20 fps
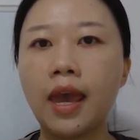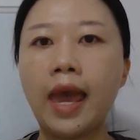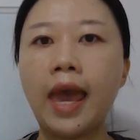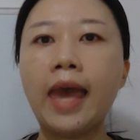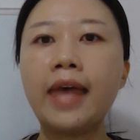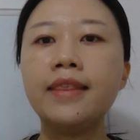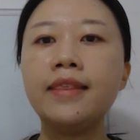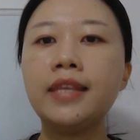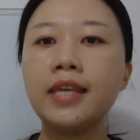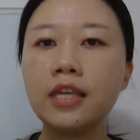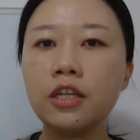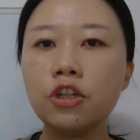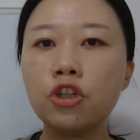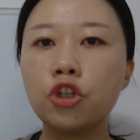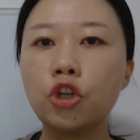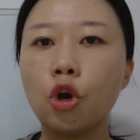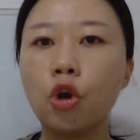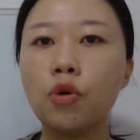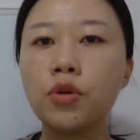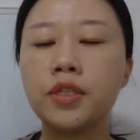And this
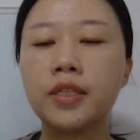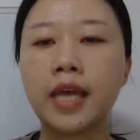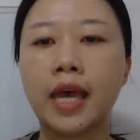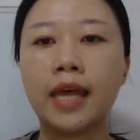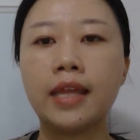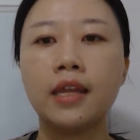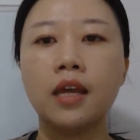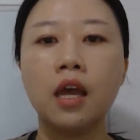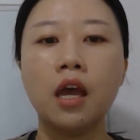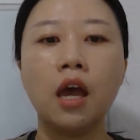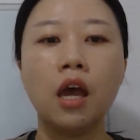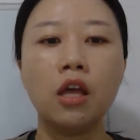shows that